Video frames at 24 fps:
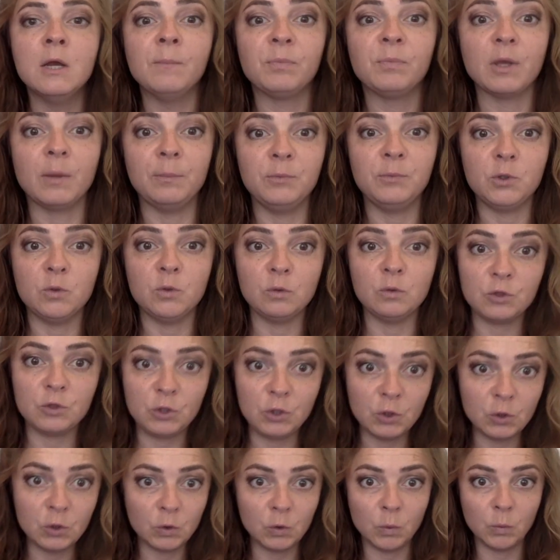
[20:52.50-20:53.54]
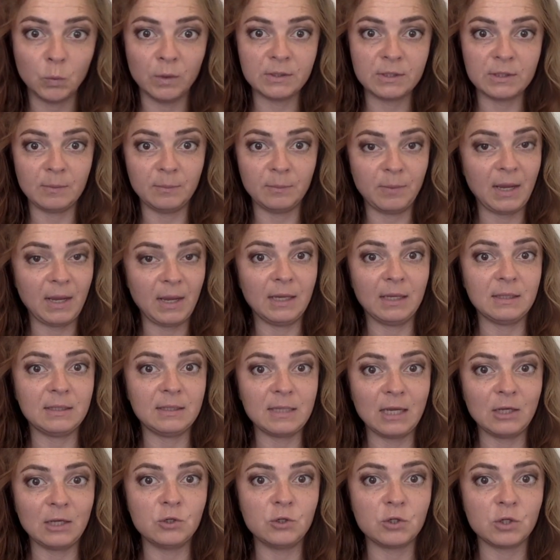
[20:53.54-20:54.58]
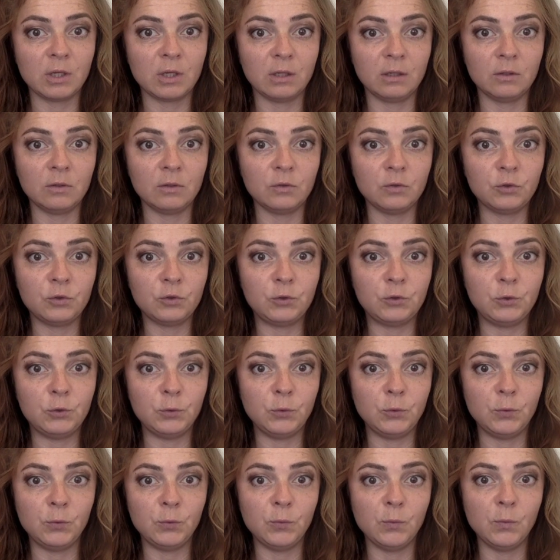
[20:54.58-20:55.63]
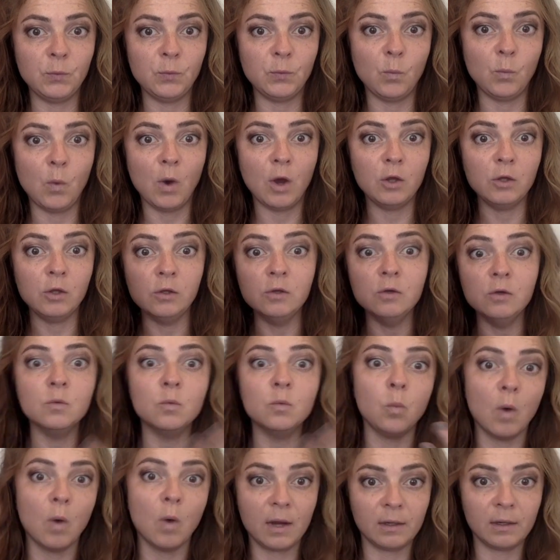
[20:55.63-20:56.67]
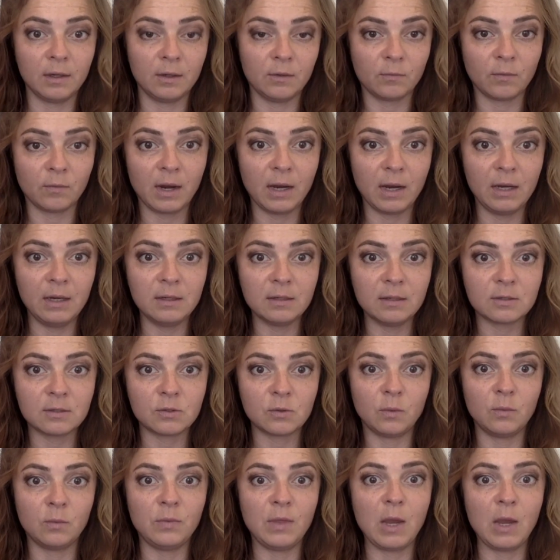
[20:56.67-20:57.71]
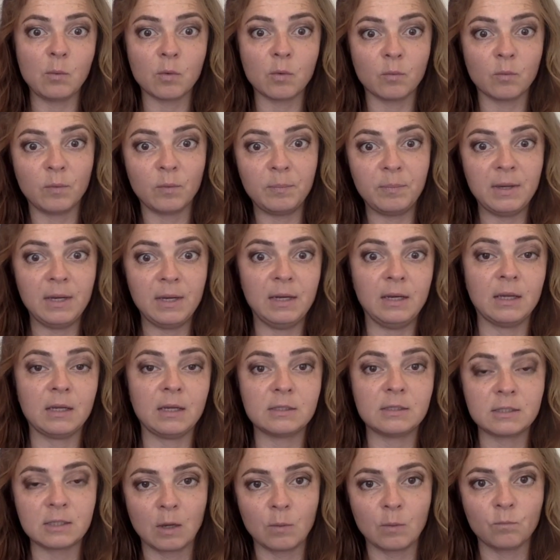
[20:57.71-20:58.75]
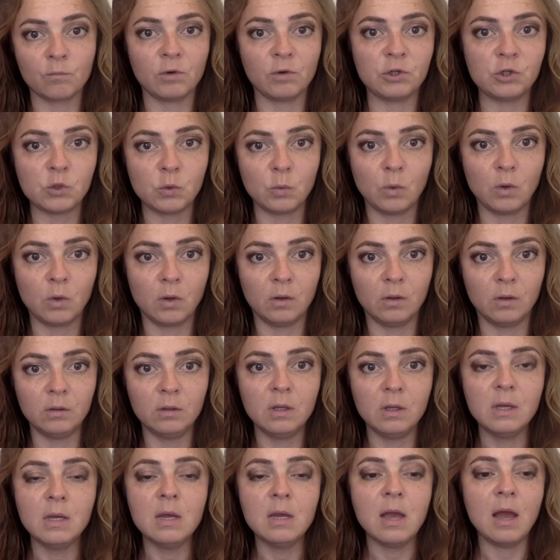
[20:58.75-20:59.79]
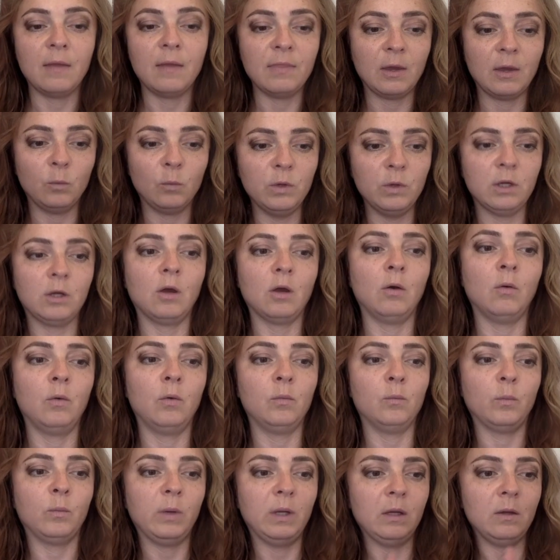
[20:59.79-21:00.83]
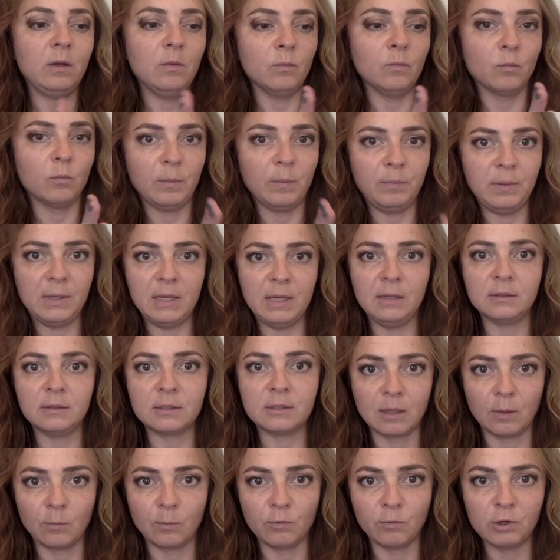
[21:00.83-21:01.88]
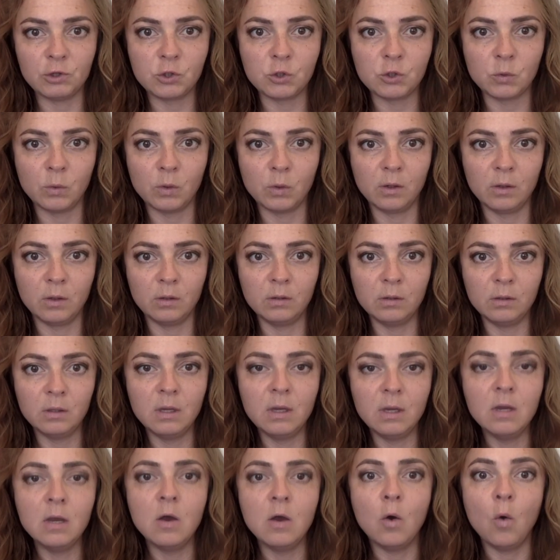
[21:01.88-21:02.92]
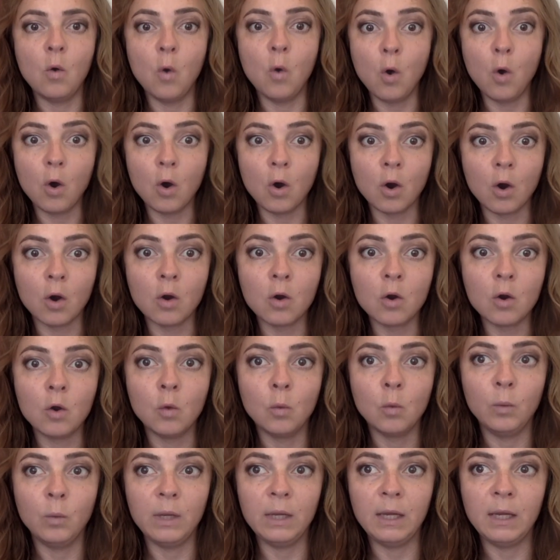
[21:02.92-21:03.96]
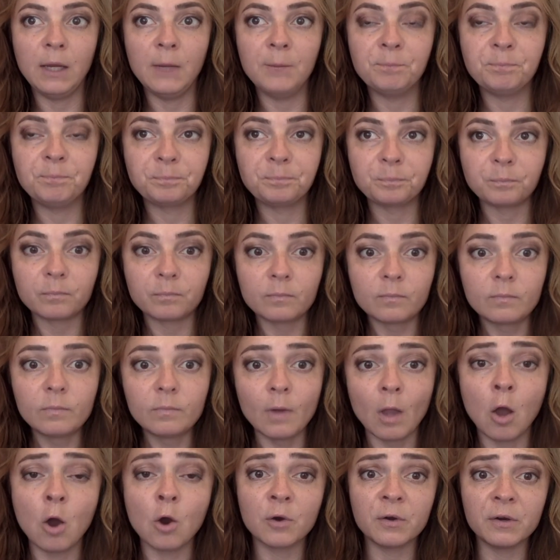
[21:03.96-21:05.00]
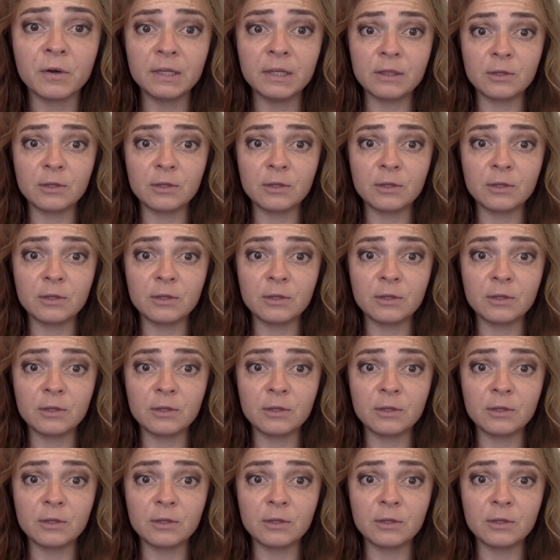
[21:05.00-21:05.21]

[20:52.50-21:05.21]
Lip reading: abused you wasn't paying attention to what you wanted, right? So they were repeating some ritual, and then we go and we repeat some ritual, or we are in